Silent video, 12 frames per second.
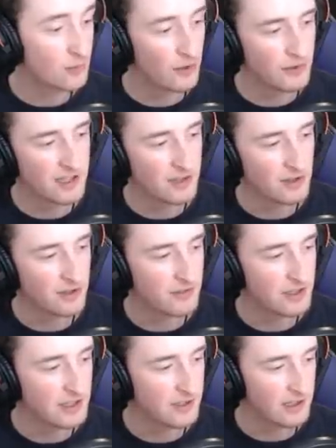Neo
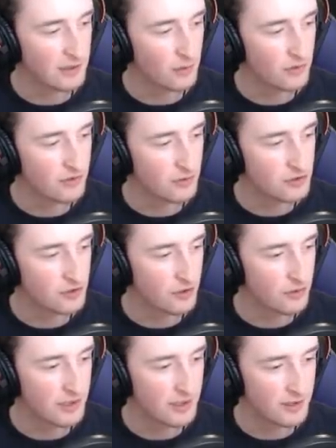conveniently also
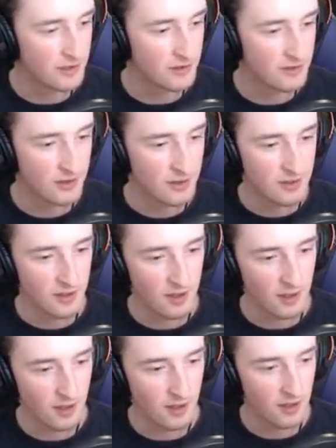showed his
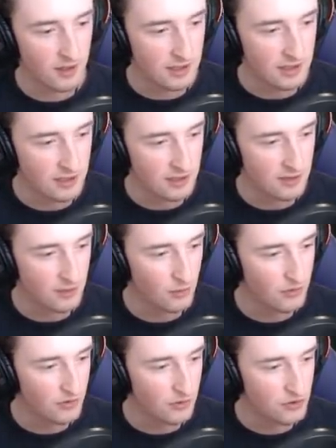uh, he
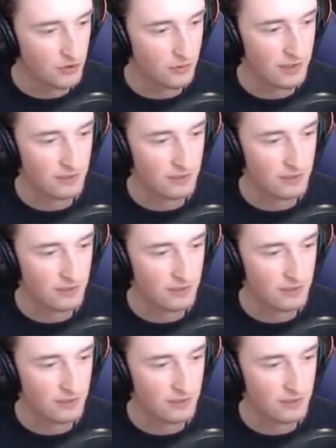also showed his